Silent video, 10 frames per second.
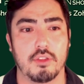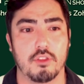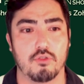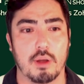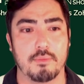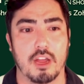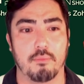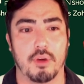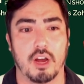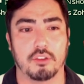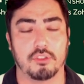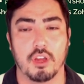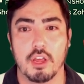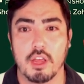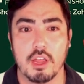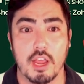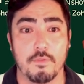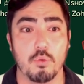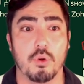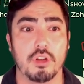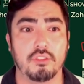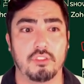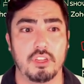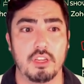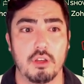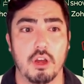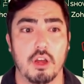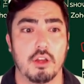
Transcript: in the drop-down box. If you want to see